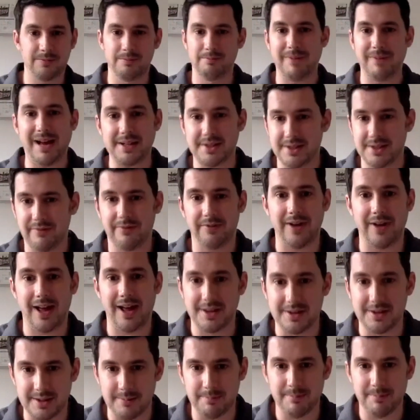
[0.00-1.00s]
massive
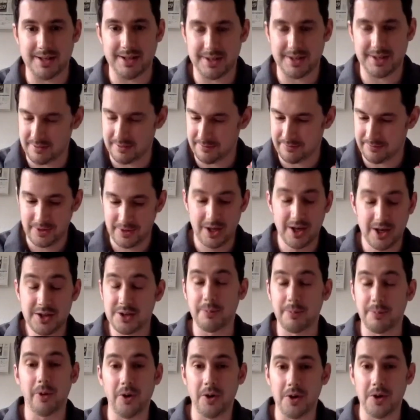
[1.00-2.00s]
fans and massive
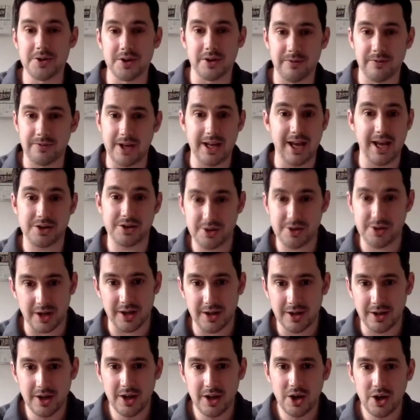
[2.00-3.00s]
supporters of ESG.